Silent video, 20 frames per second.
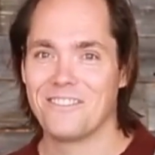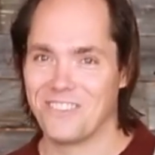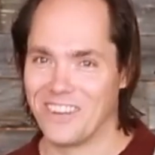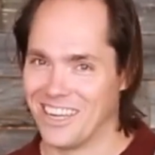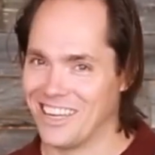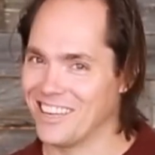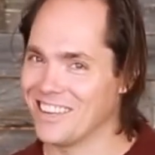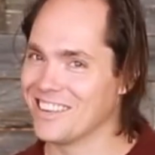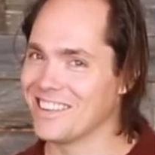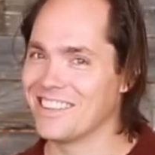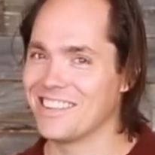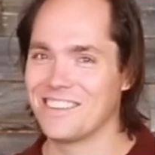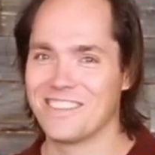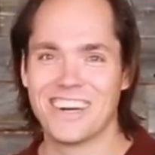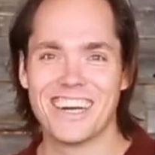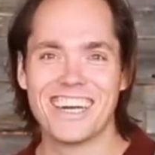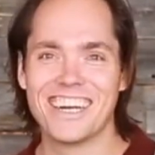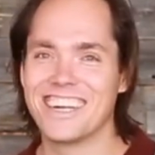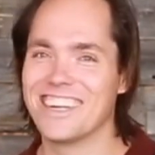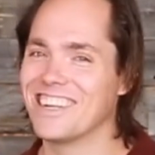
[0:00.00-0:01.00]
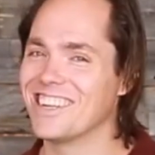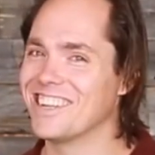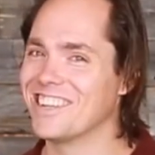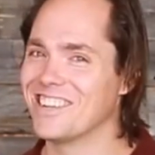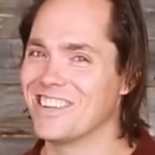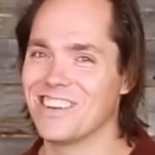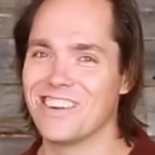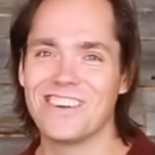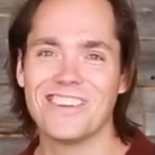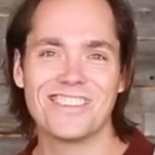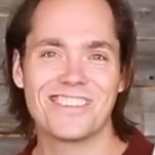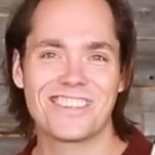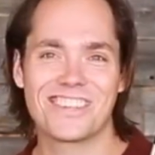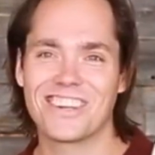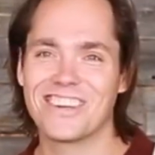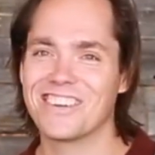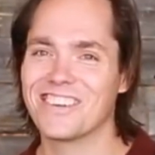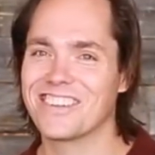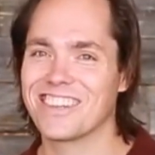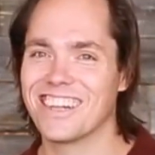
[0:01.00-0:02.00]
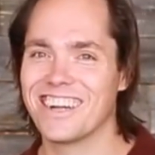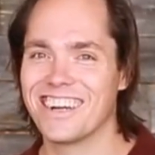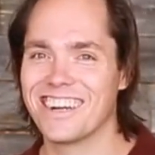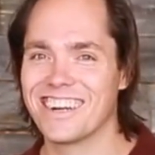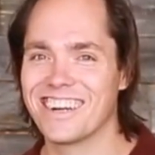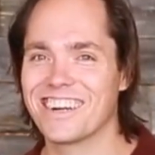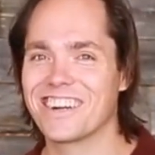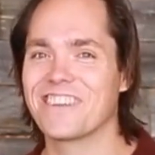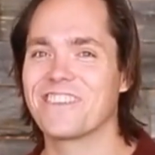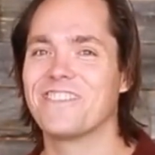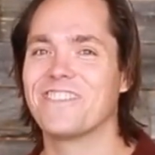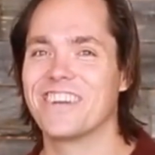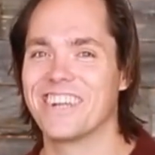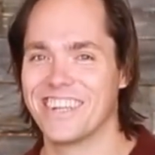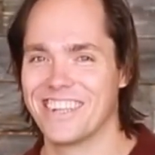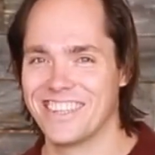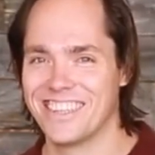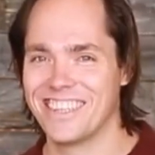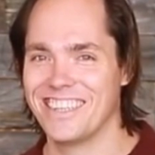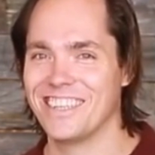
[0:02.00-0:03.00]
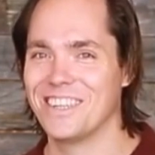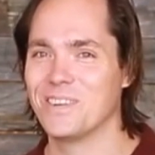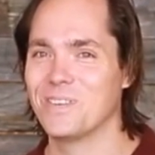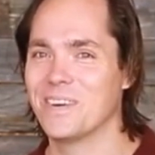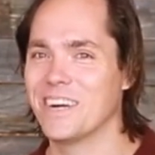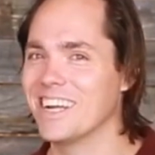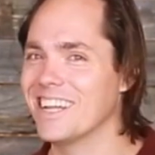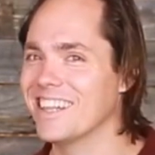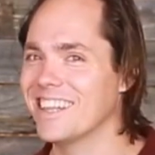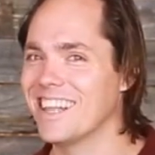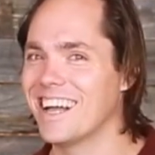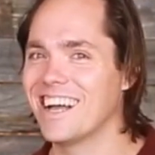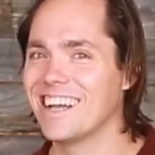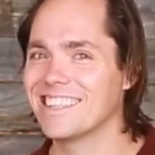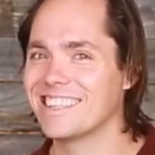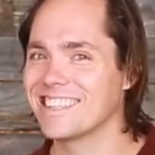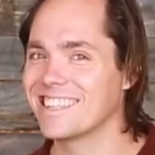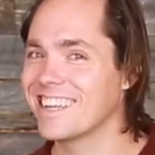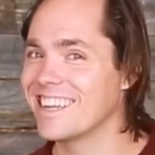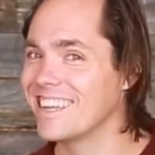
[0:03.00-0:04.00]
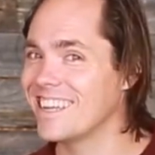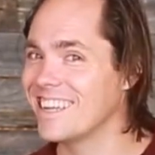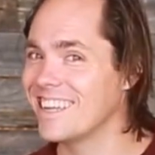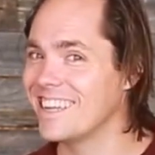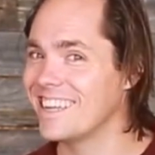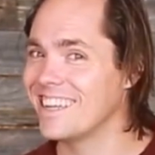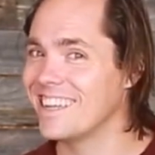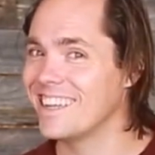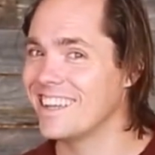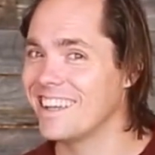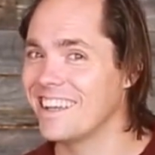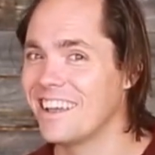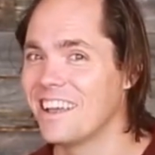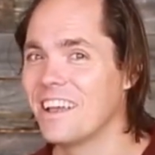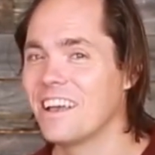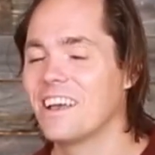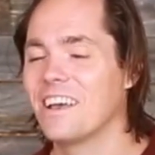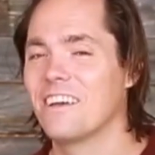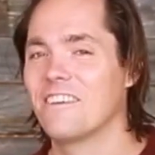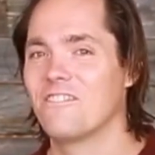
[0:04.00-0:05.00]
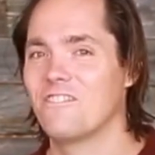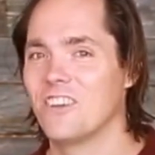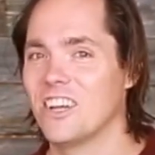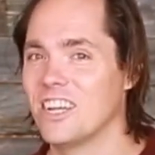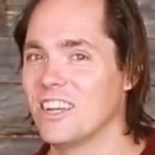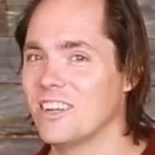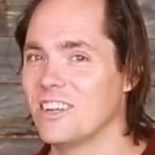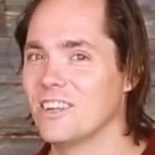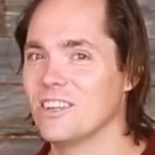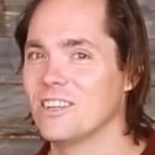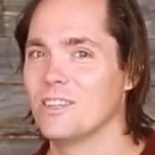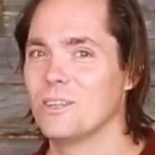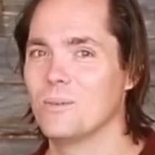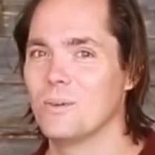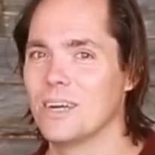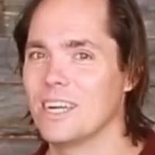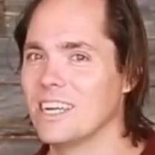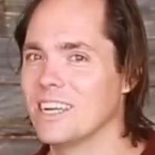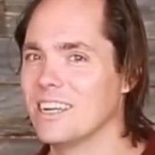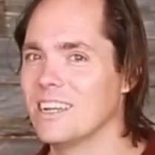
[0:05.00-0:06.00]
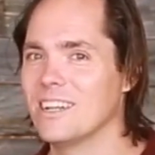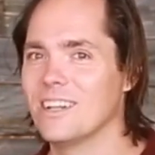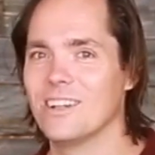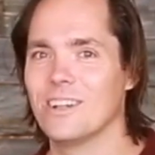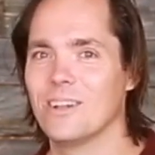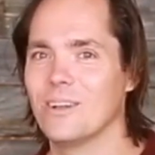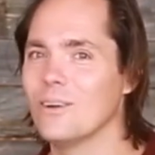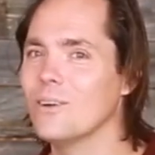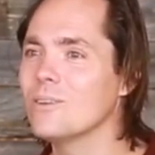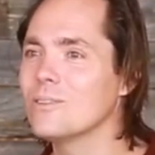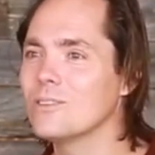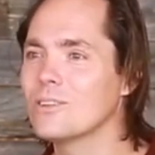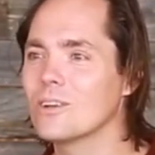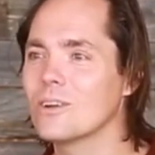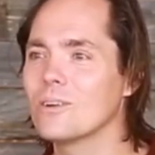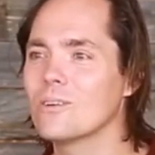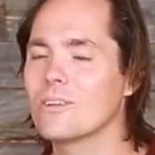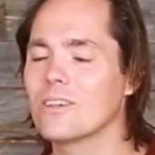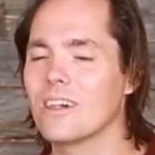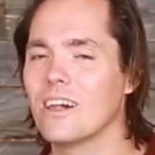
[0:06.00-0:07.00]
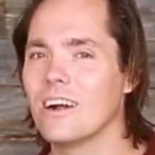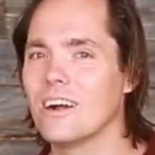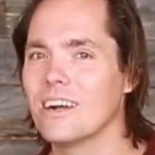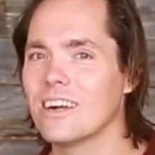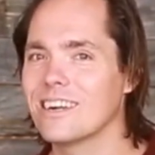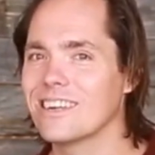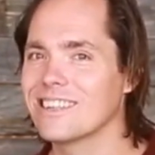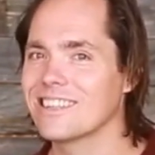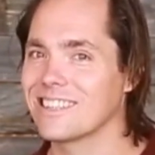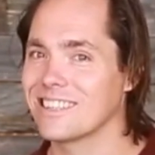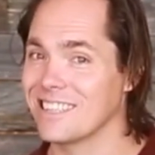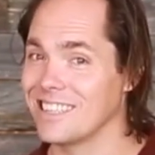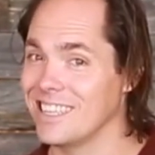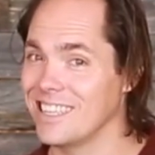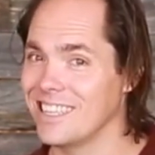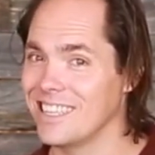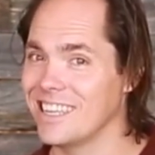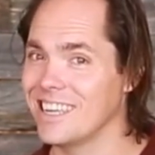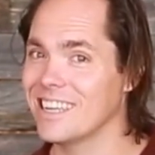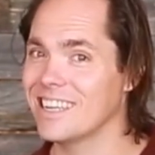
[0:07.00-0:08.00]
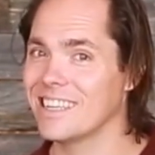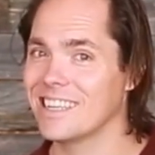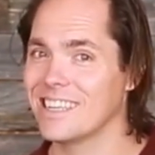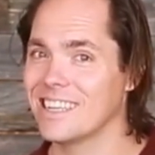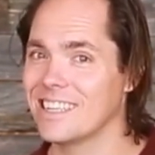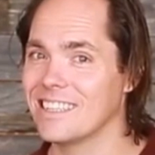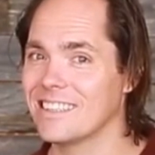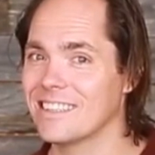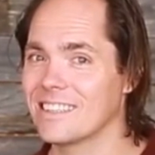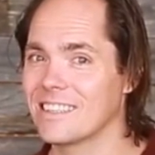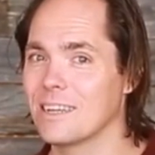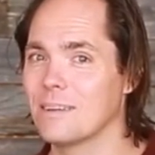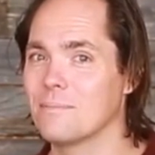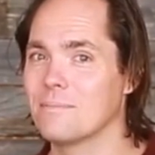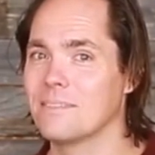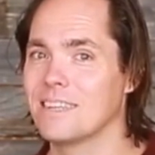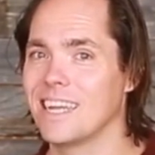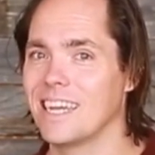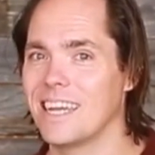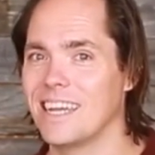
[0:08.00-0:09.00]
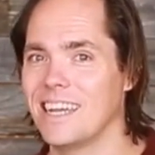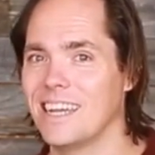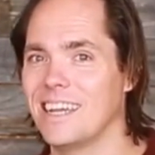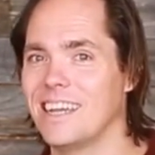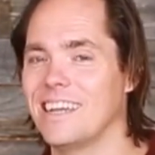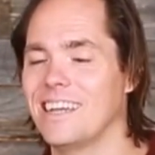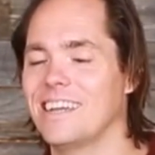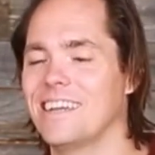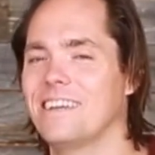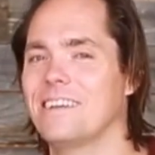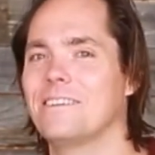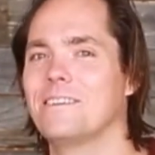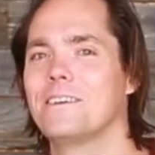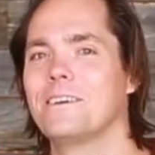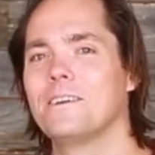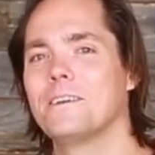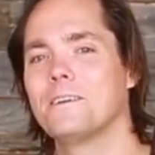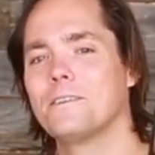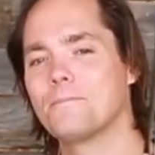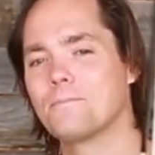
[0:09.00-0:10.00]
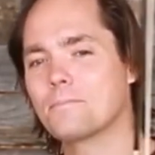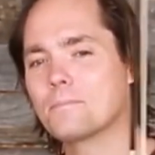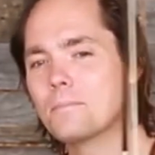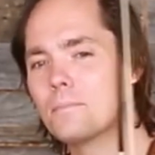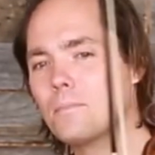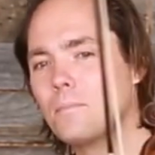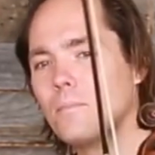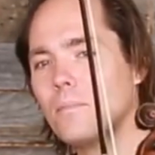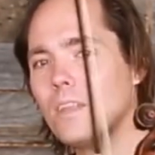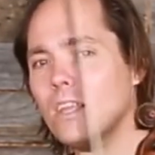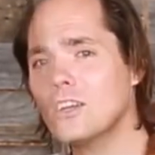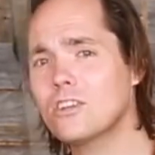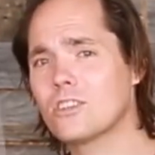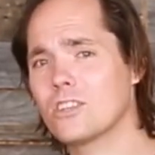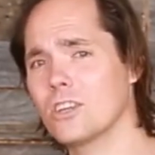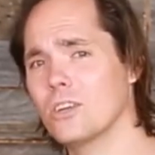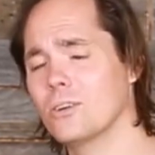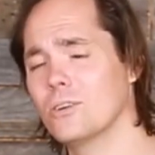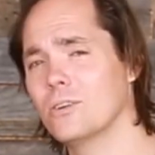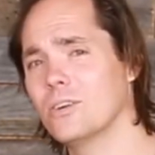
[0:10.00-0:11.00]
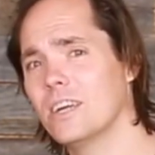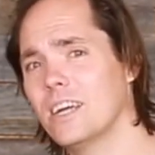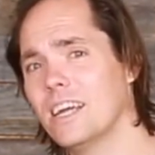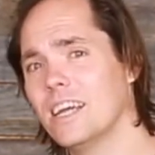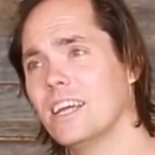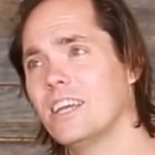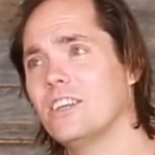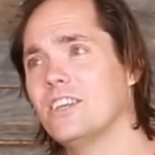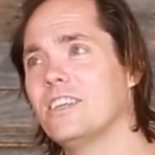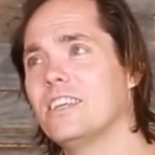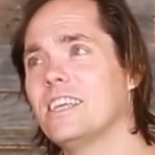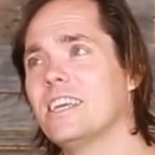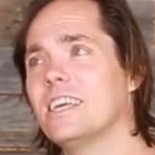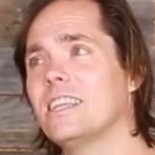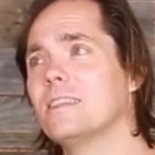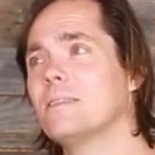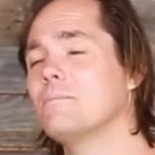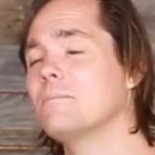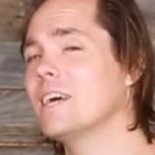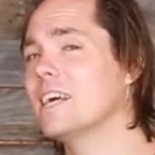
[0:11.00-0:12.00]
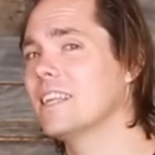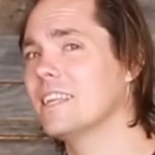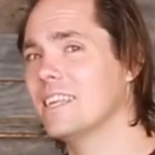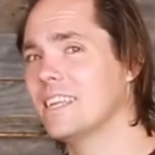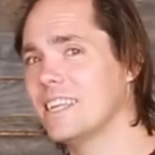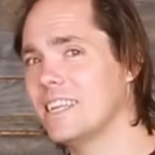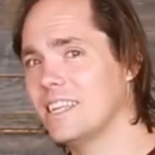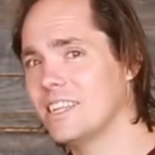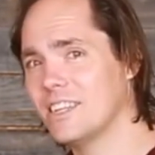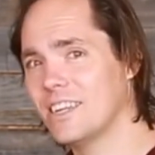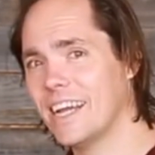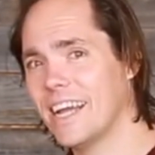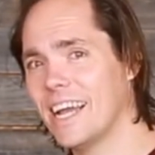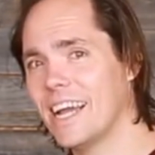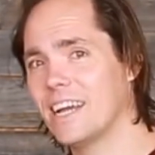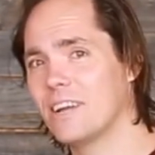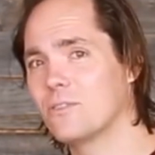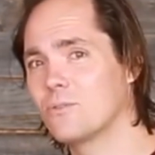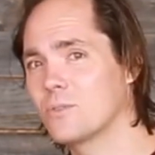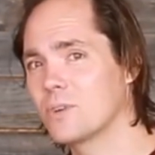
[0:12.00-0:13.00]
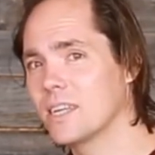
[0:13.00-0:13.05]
Fare thee well, old Joe Clark, fare thee well, I say. Fare thee well, old Joe Clark, see you again someday. So you get the melody in your head.